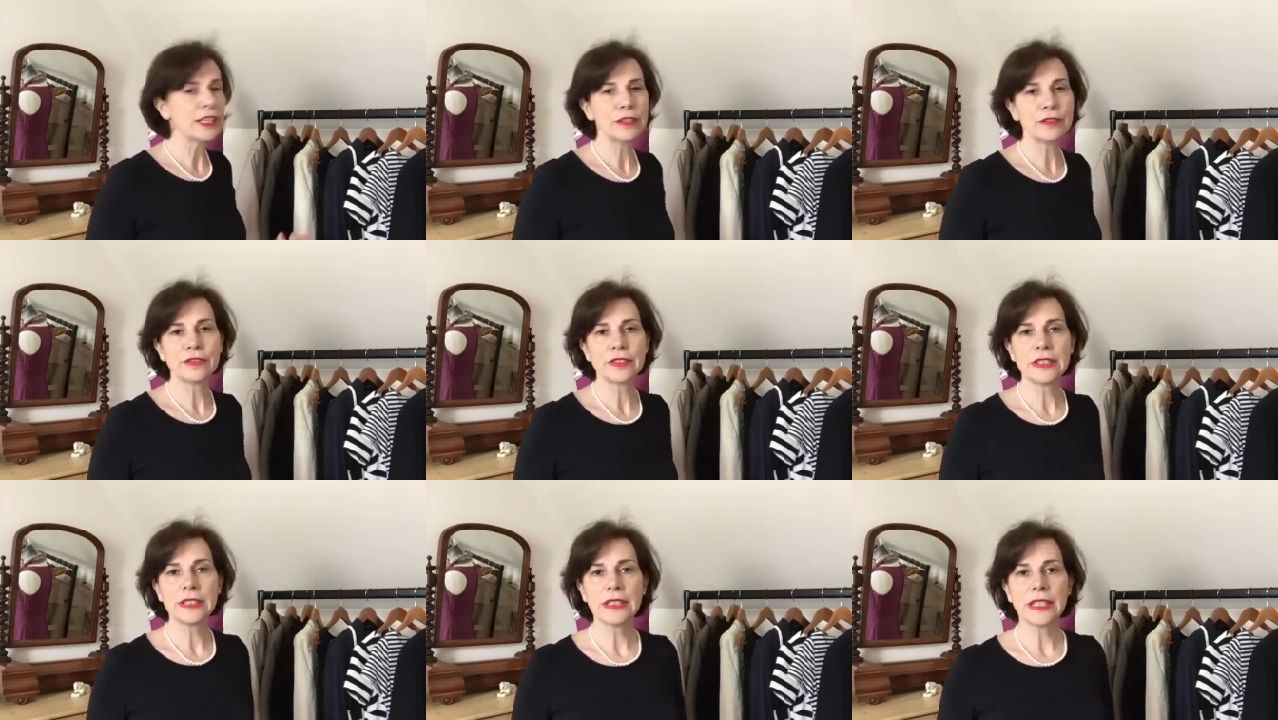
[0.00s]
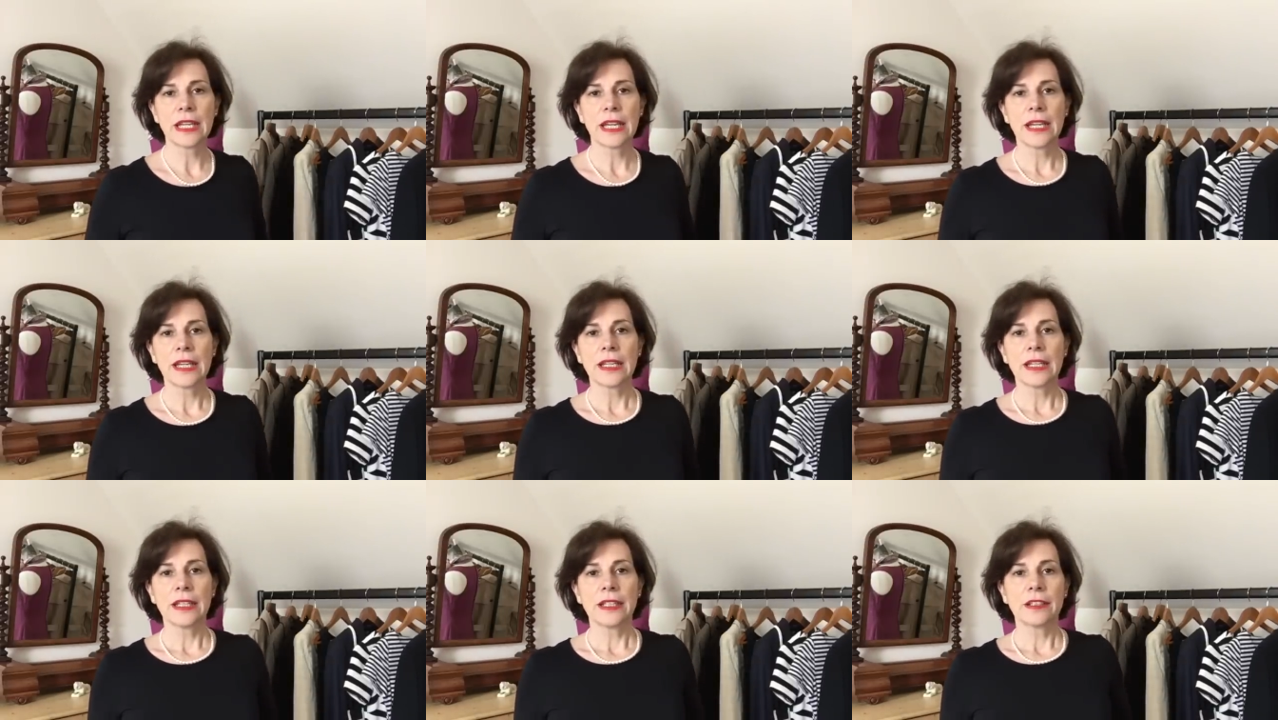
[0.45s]
navy,
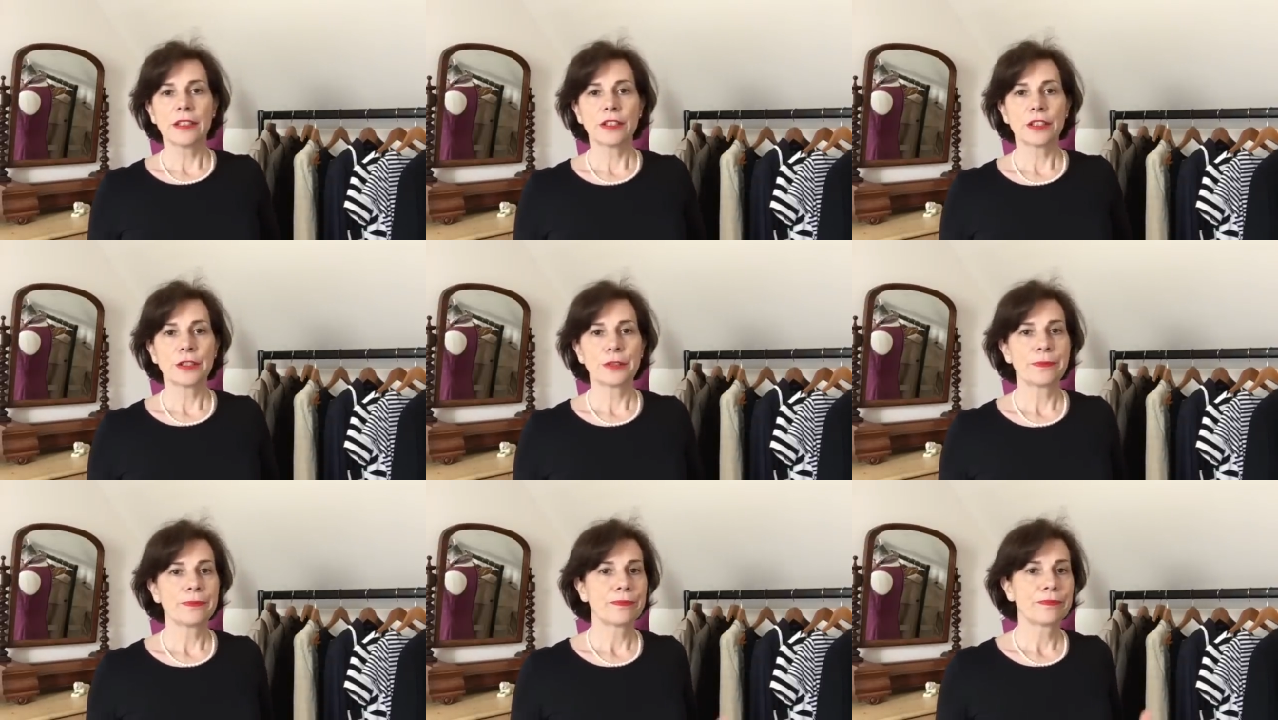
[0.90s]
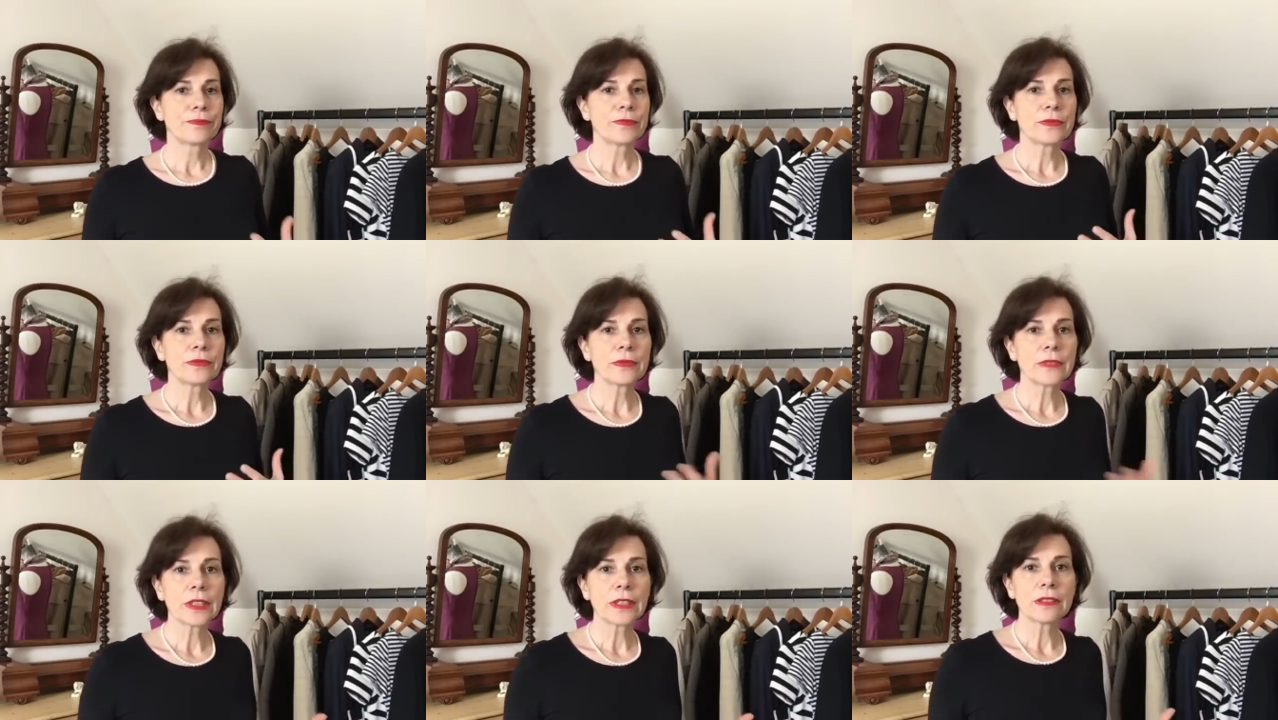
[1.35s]
um,
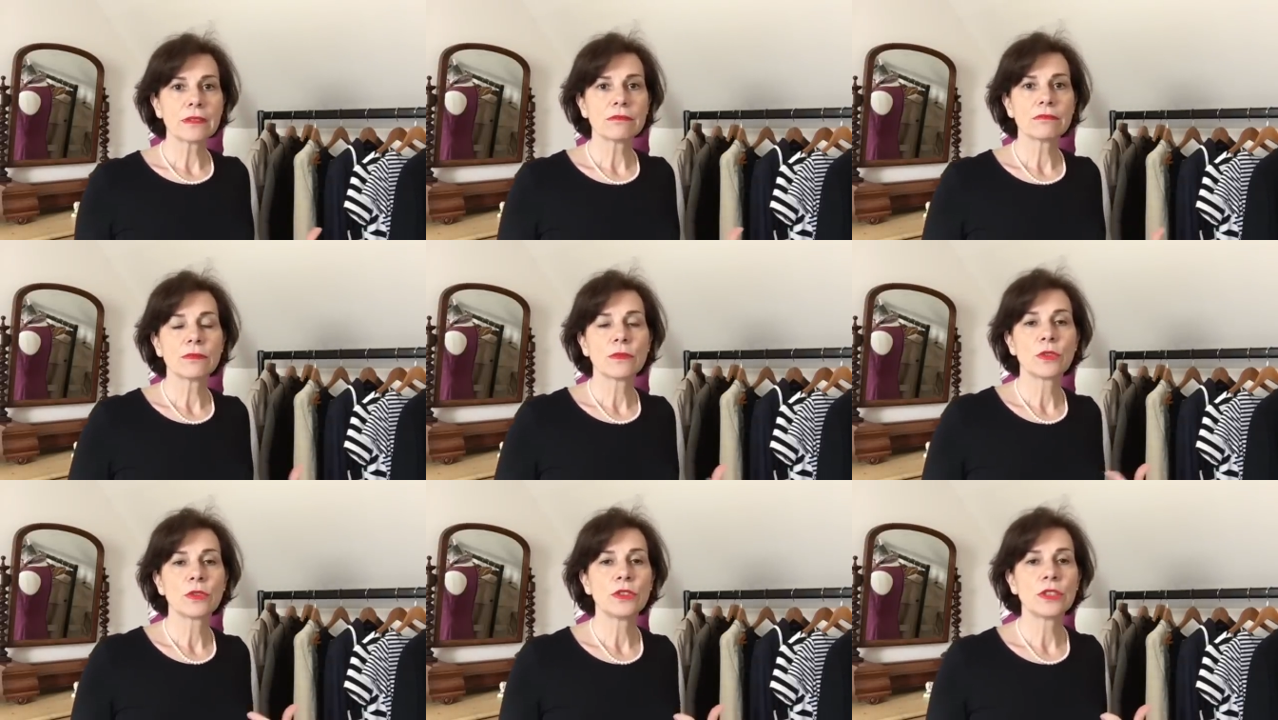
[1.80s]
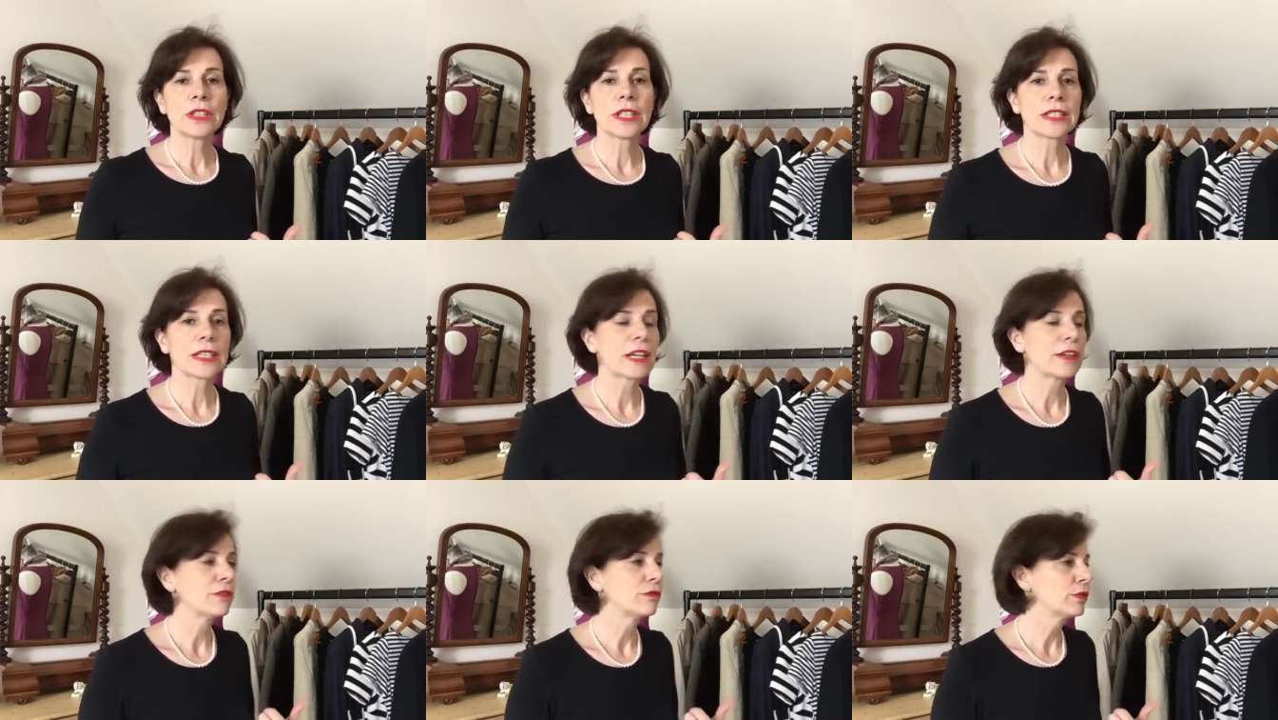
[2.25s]
or you
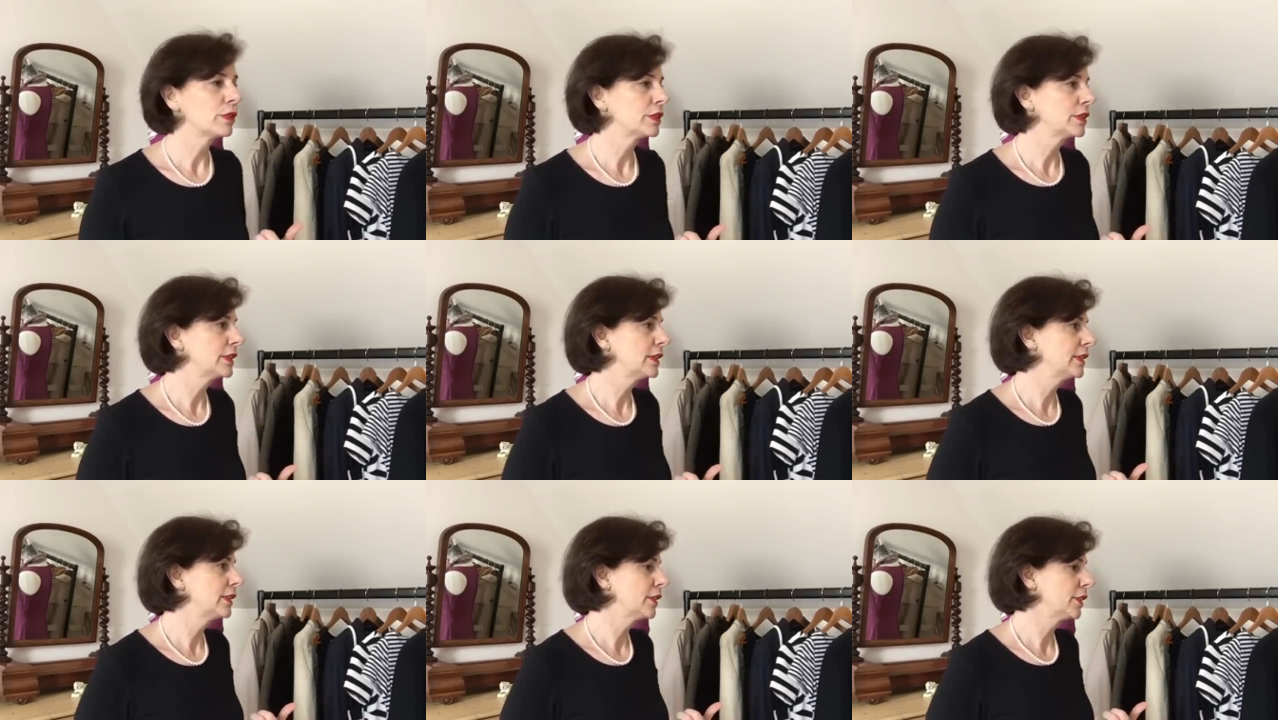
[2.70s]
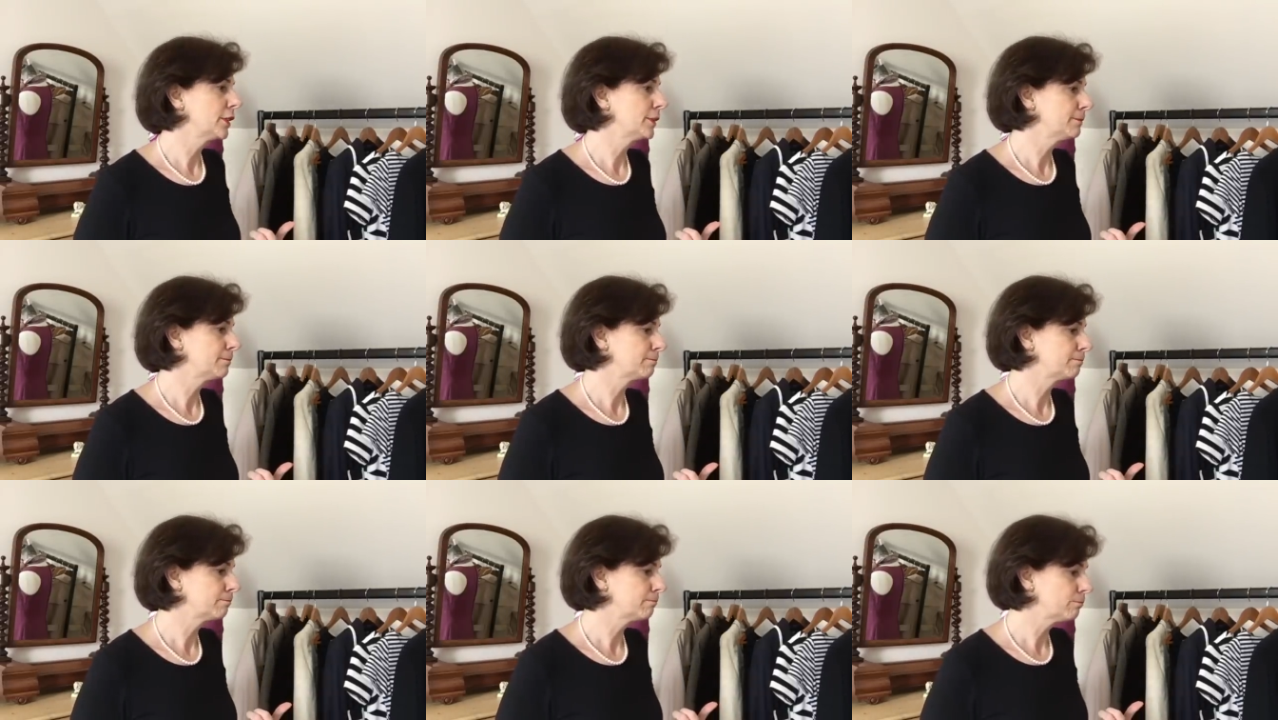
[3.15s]
can have one in
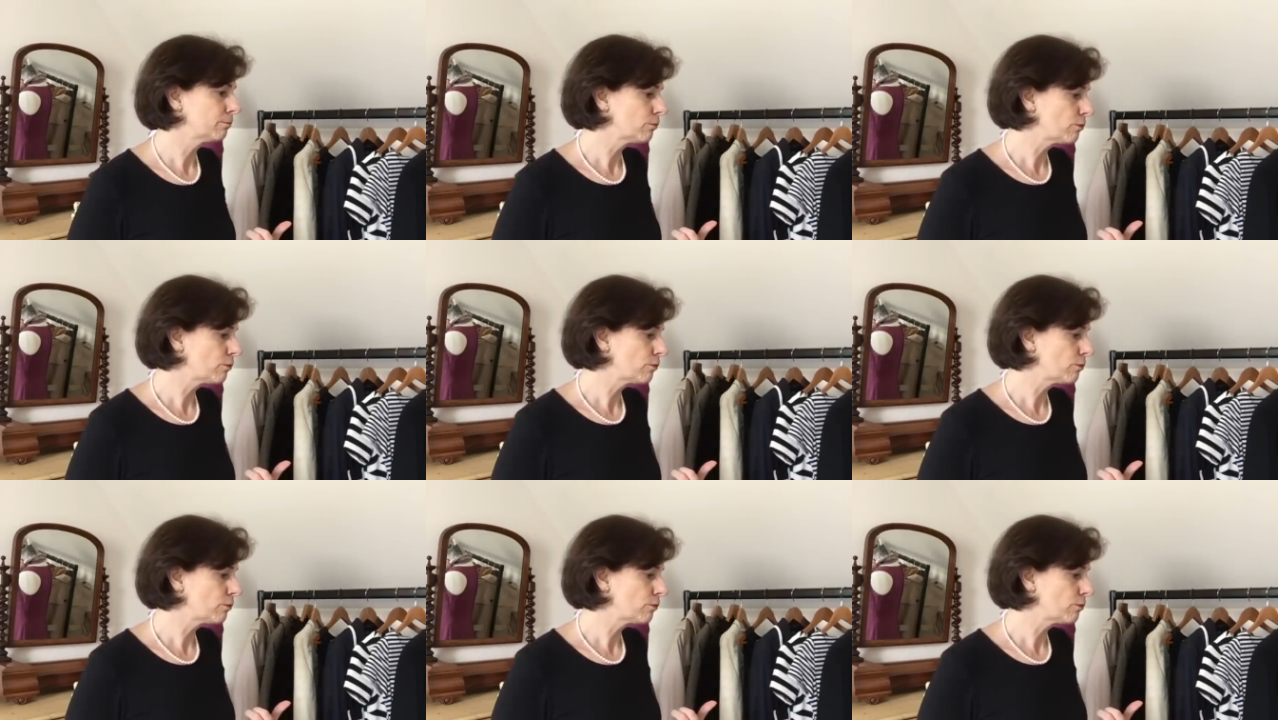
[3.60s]
um,